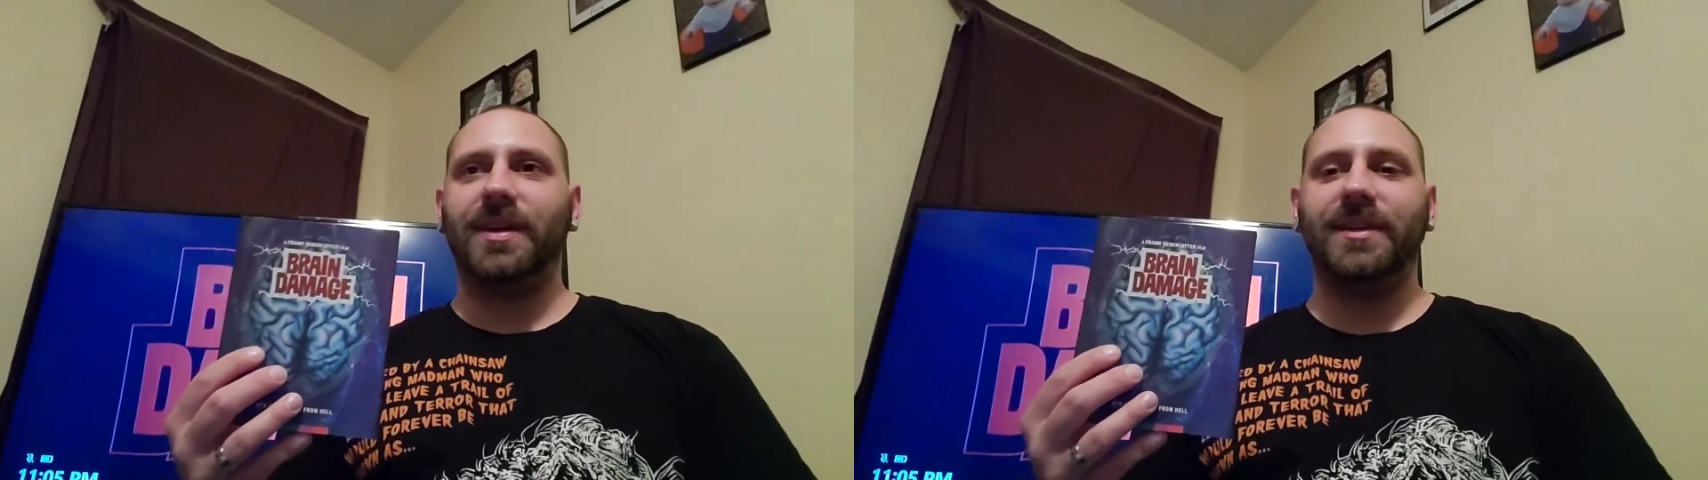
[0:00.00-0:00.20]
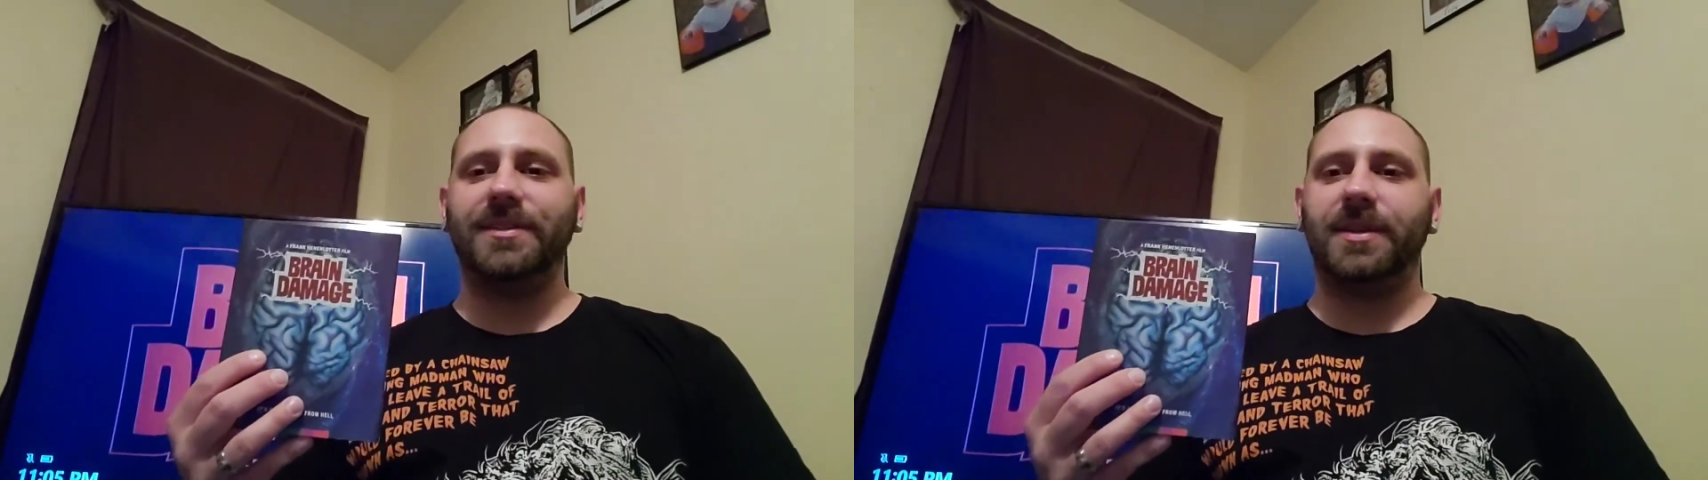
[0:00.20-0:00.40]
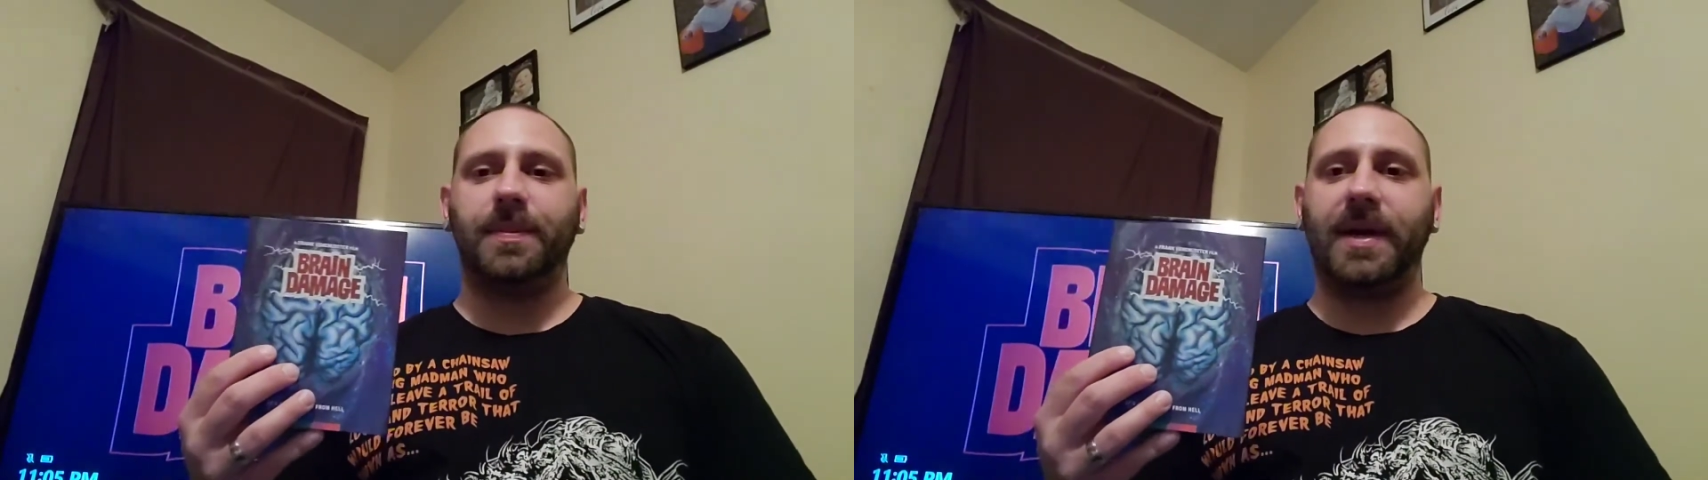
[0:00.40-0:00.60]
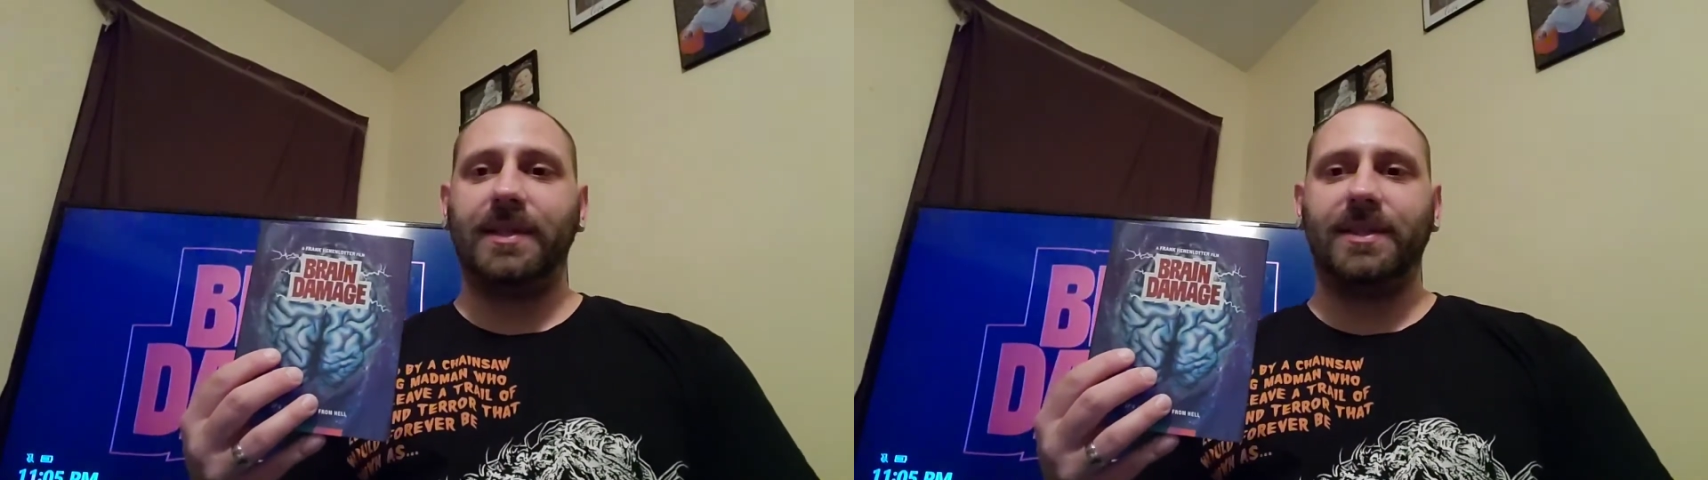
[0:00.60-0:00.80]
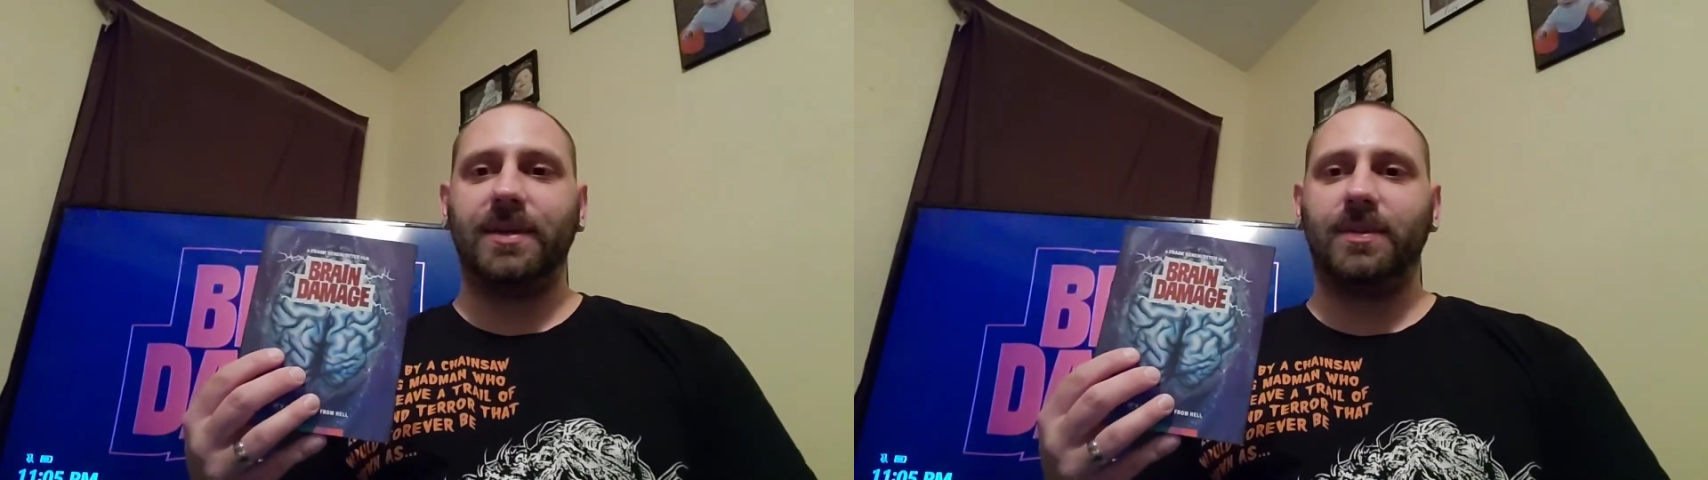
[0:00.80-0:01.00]
he's in the
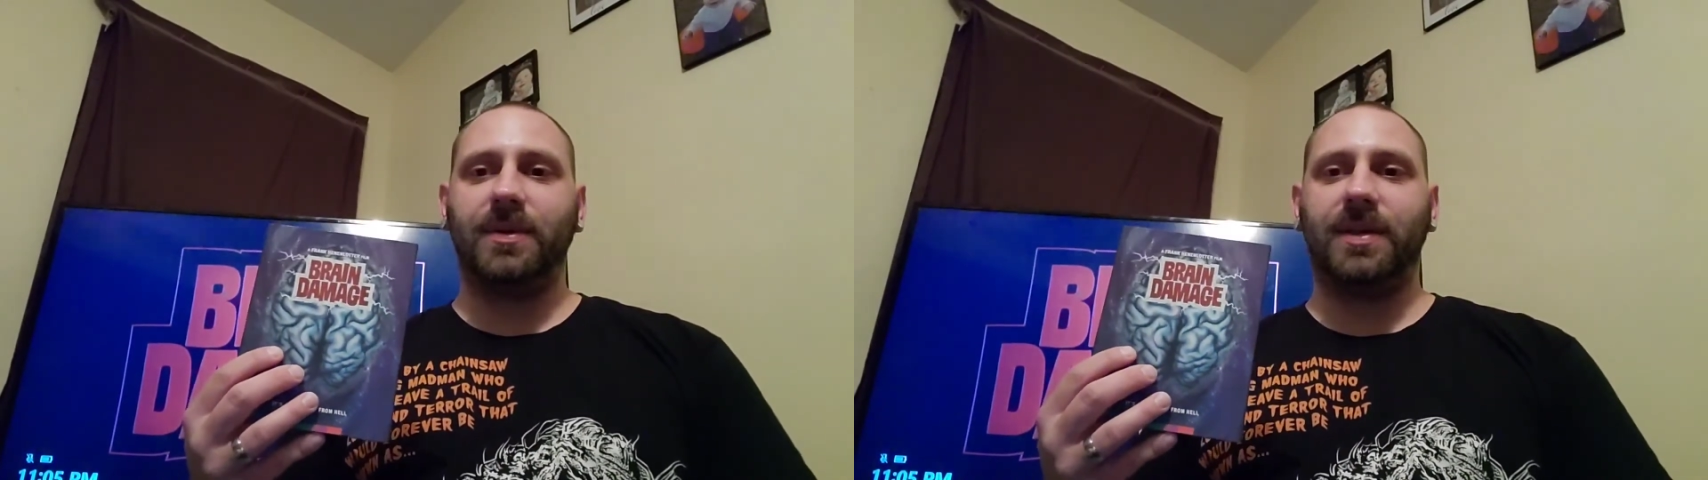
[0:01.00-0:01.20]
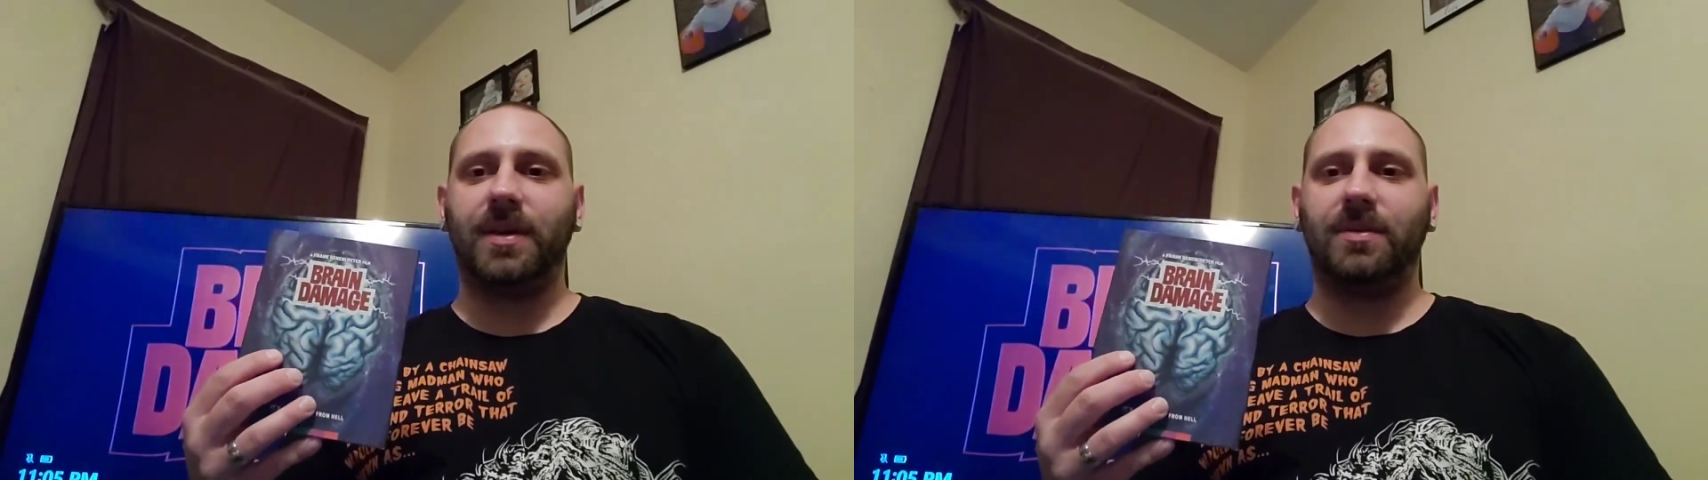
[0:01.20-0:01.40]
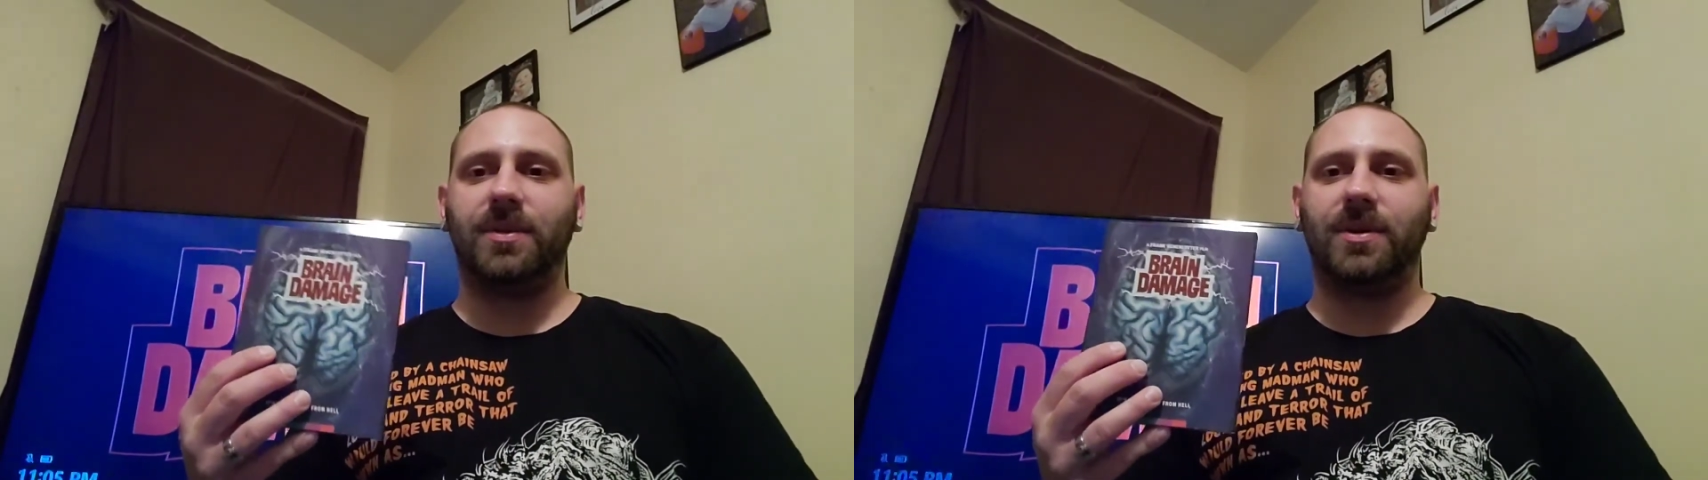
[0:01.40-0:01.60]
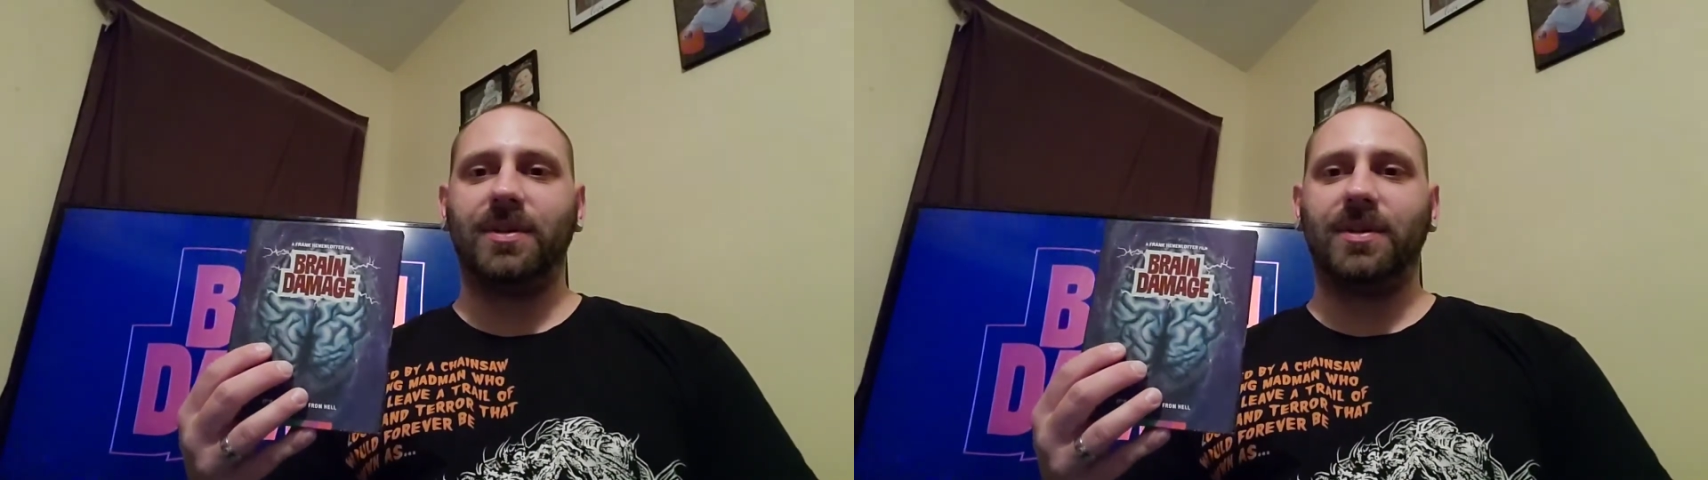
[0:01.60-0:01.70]
bathtub with Aylmer,